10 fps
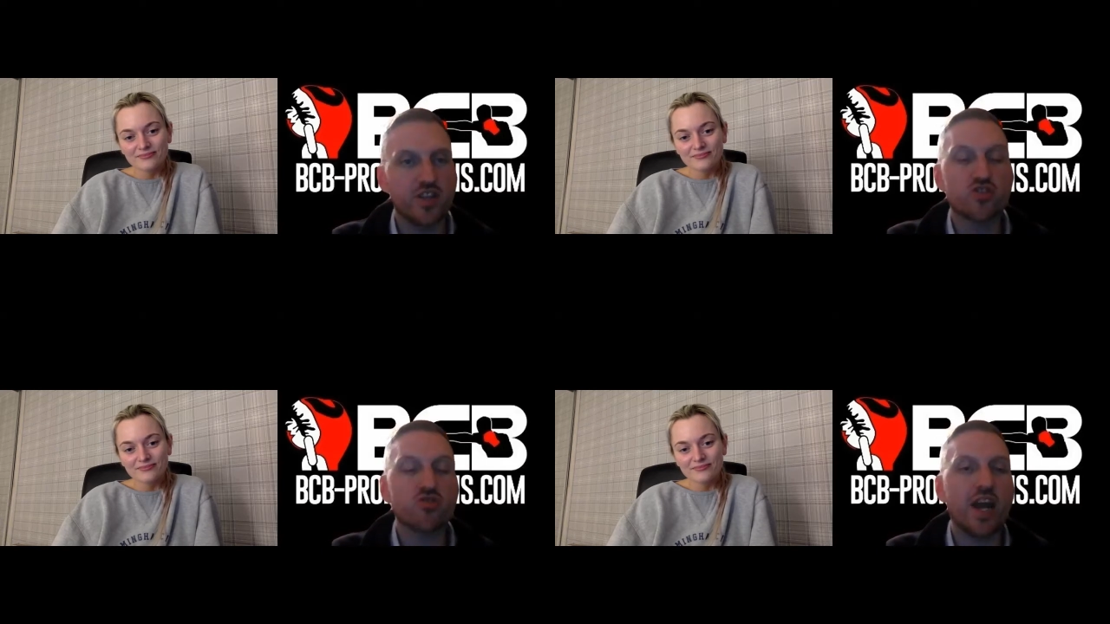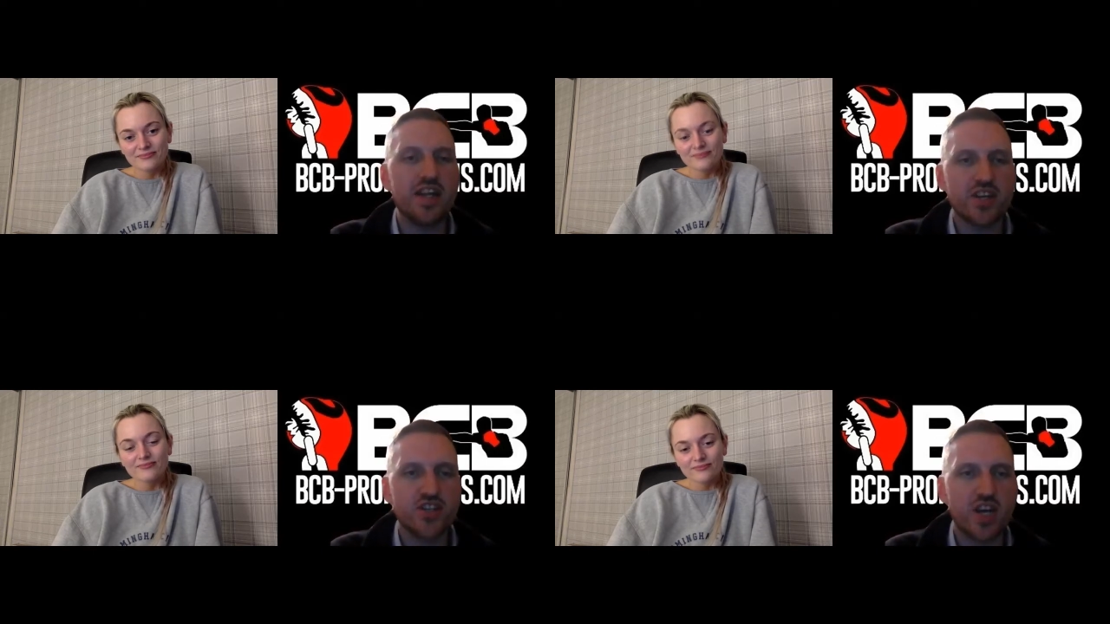Speaker 1: the
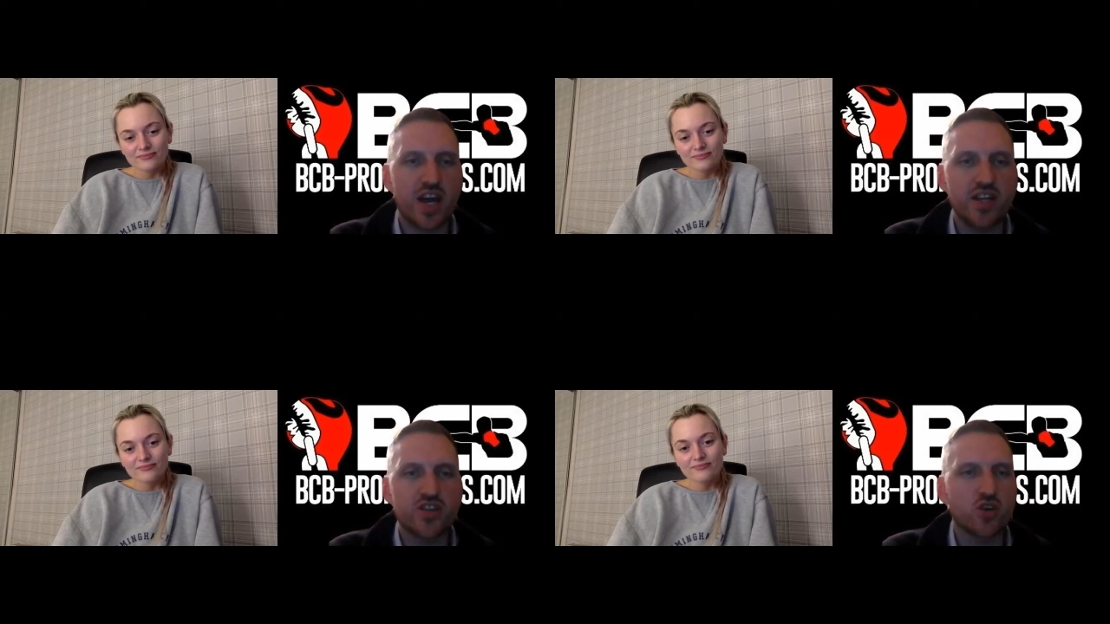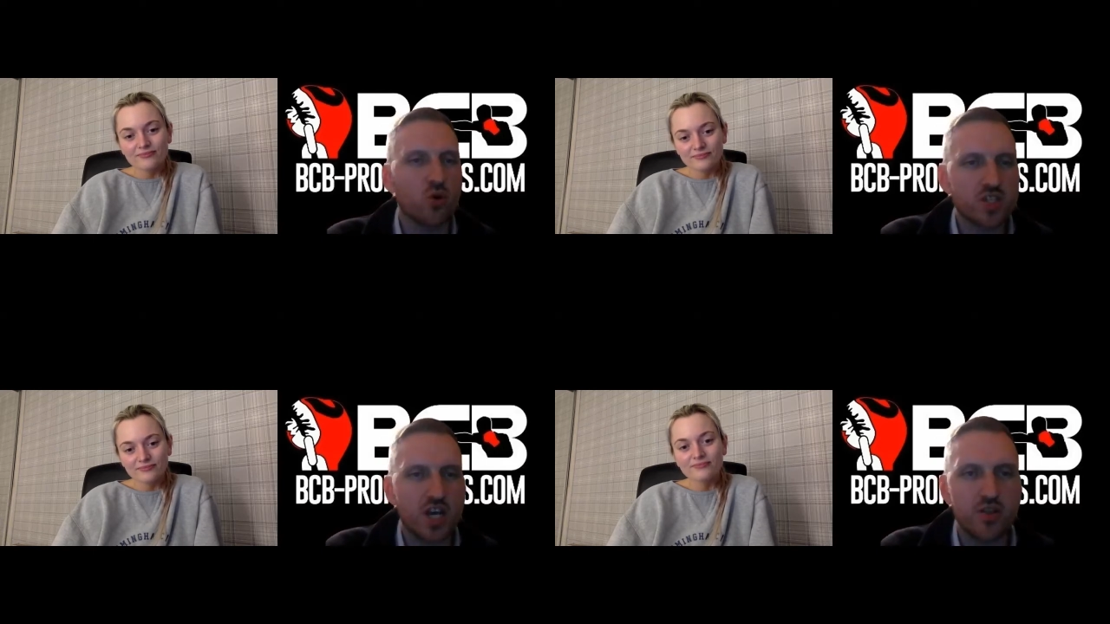training change and
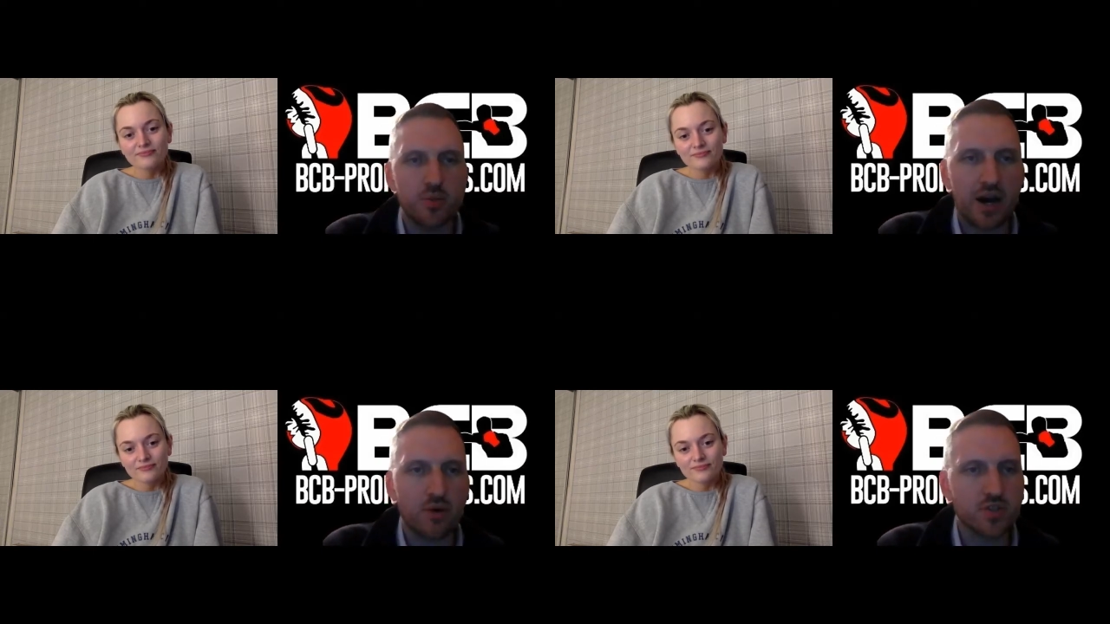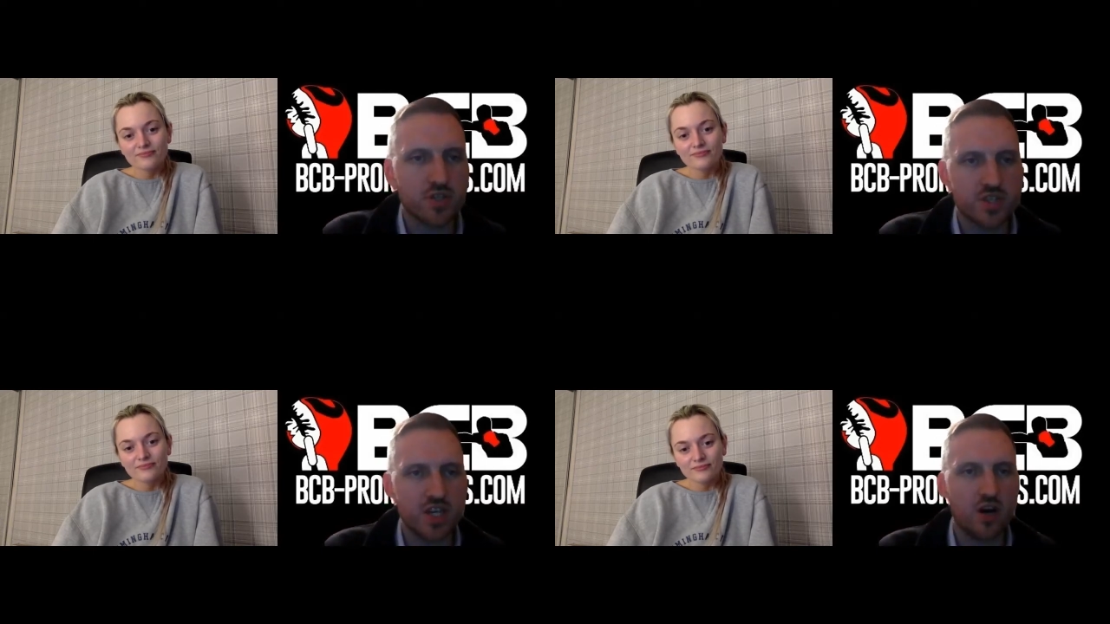also the bouts
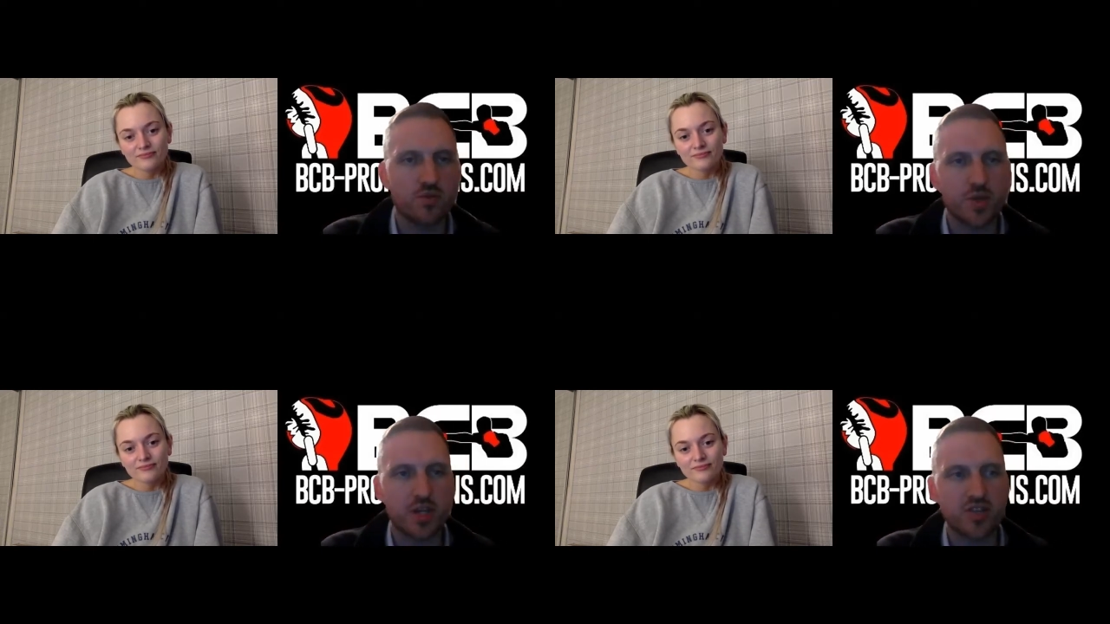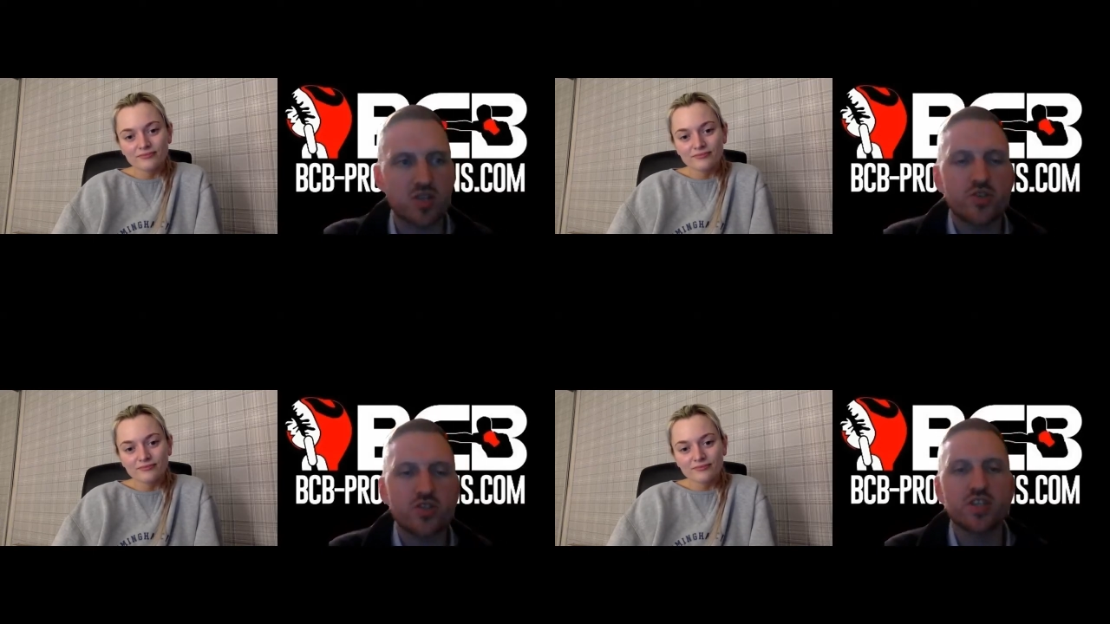themselves? Because
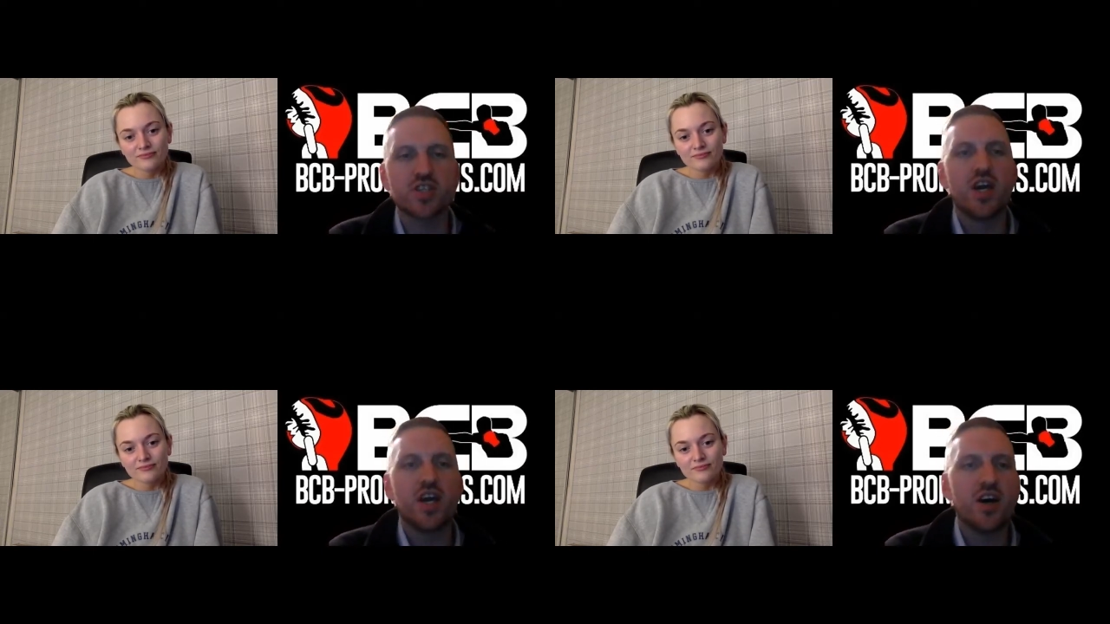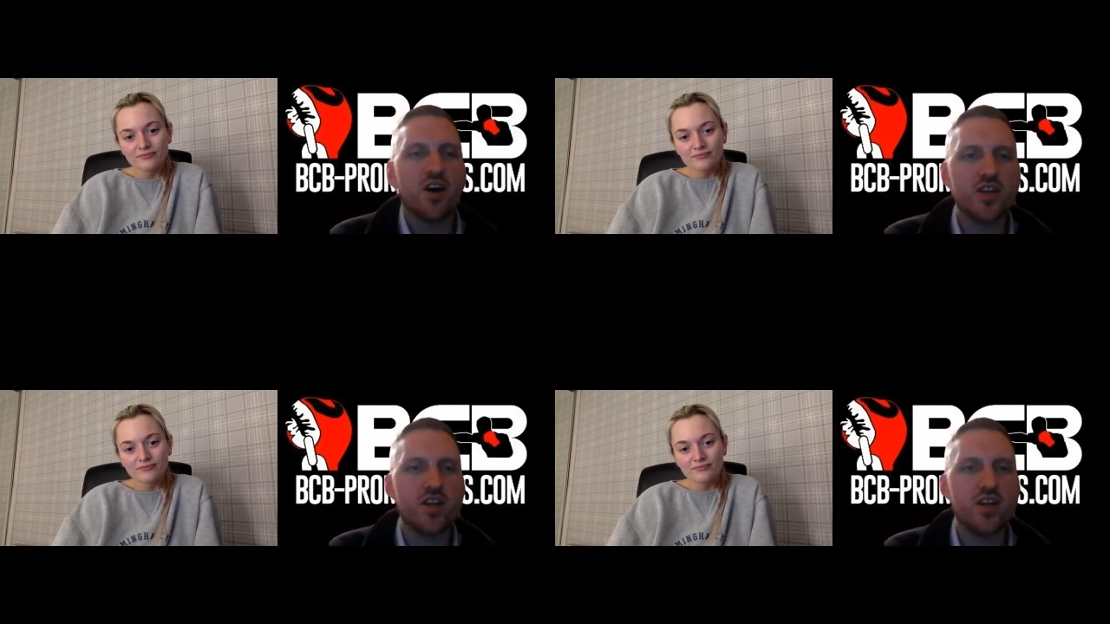as much as I